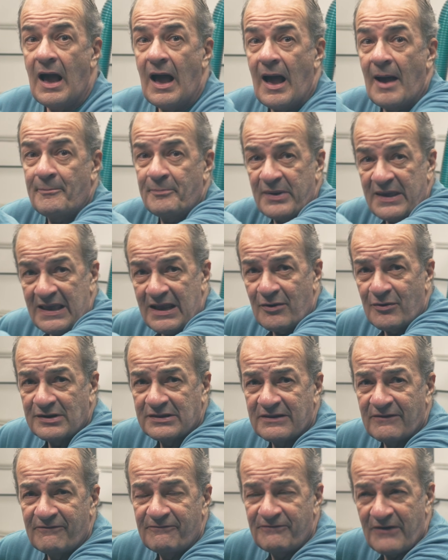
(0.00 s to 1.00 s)
Up here
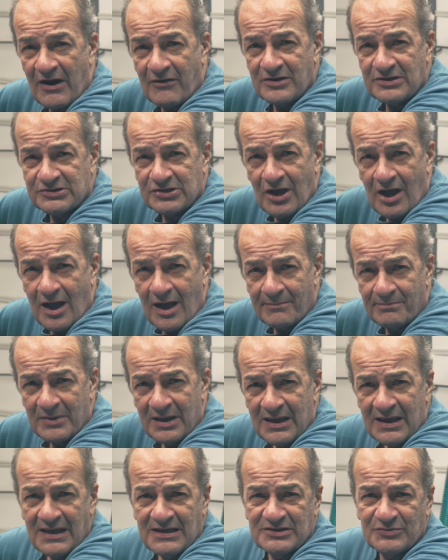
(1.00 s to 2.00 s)
at the very top
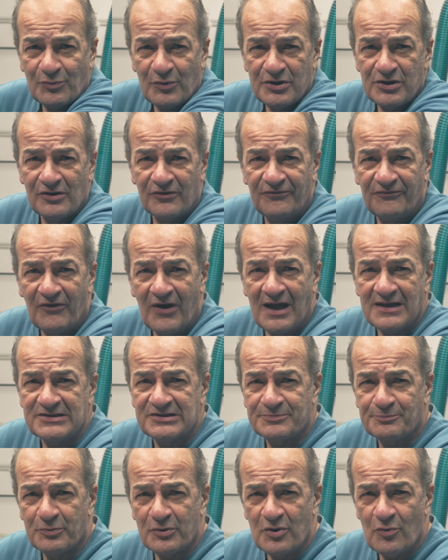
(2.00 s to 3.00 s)
is where you'll find
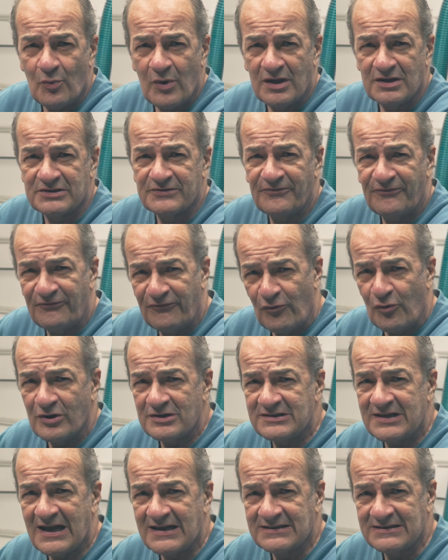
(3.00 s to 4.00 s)
SpringWell's
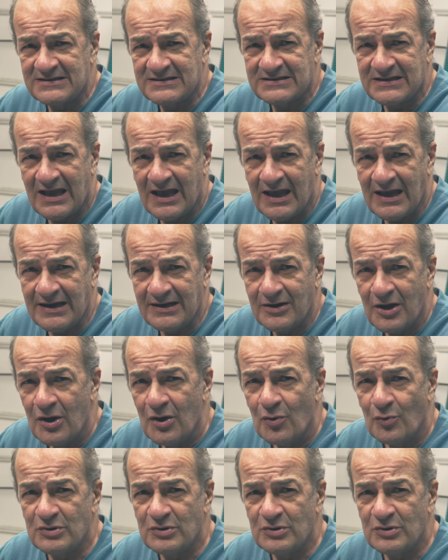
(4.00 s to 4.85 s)
Vortex design,